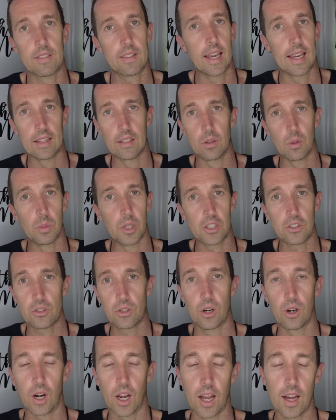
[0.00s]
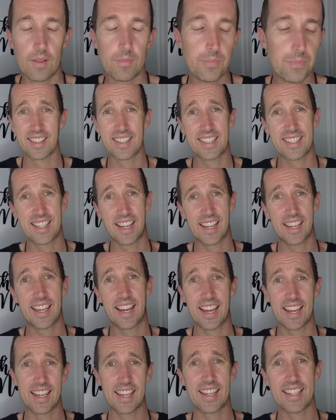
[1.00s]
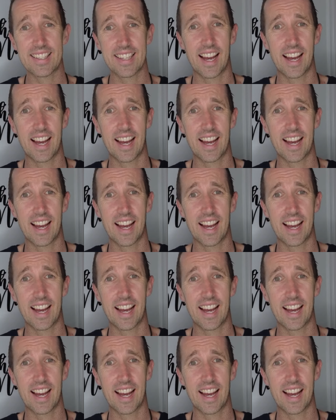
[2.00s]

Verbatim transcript: that little bit stronger. This 10k, it's